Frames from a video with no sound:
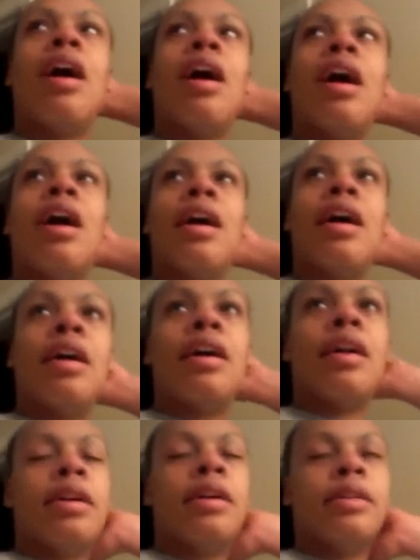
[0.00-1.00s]

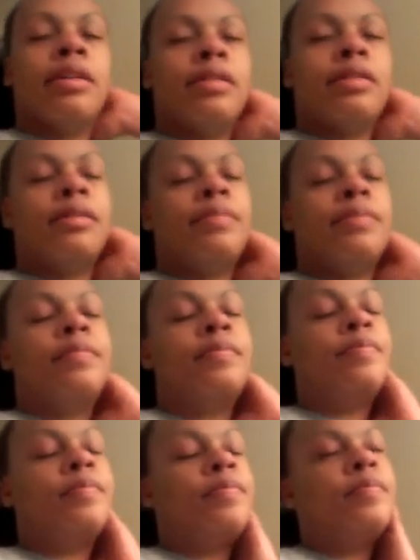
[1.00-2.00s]
I, um,
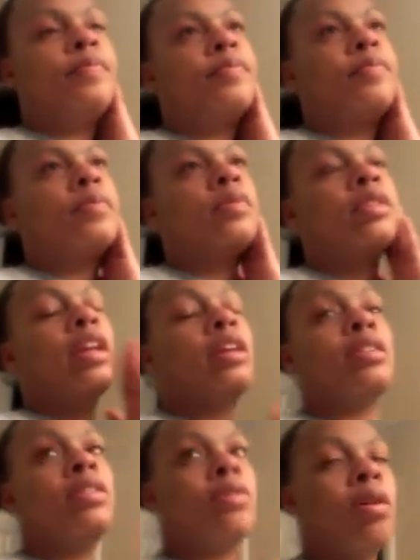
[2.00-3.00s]
dang,
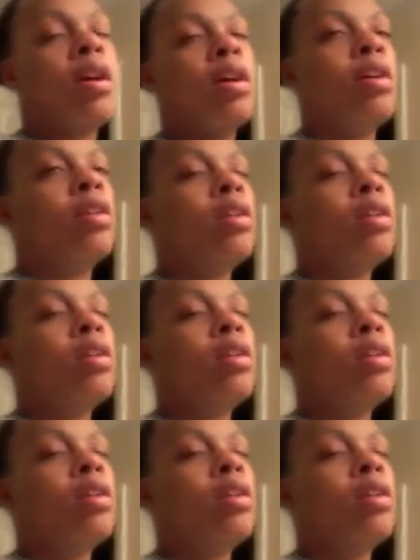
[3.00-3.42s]
it's so hot.